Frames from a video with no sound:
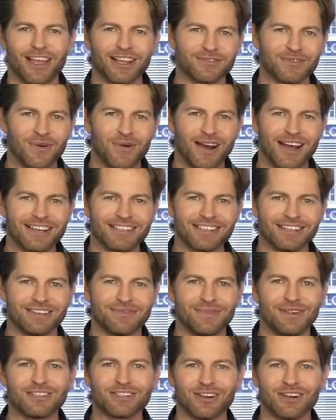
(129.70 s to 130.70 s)
Thanks for watching.
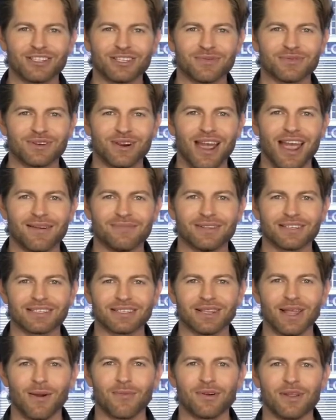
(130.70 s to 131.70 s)
Be sure to subscribe to
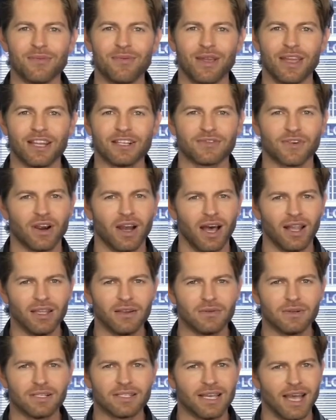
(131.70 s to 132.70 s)
Celebrity Page for
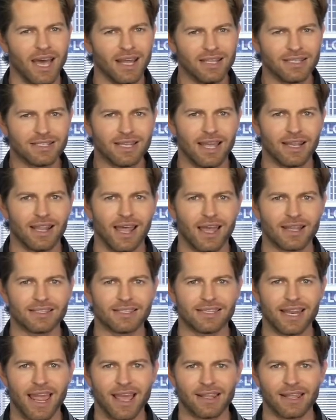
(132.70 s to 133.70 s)
Hollywood's hottest headlines
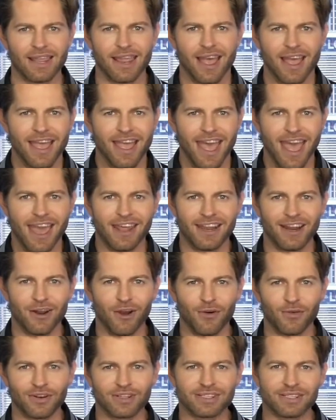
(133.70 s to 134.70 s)
daily and head
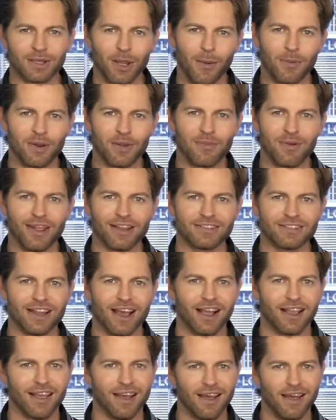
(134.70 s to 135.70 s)
over to
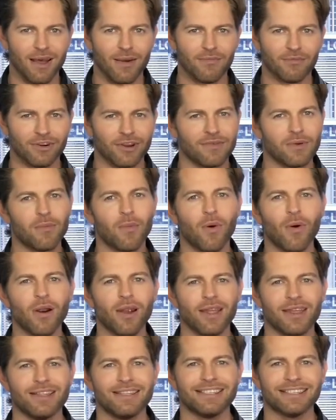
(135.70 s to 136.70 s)
celebritypage.com for even more
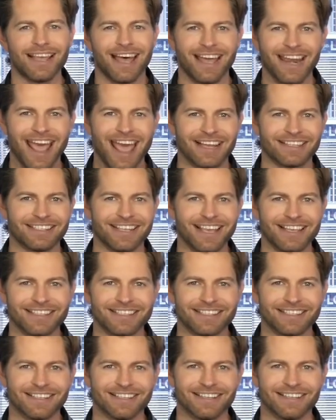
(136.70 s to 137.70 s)
inside access.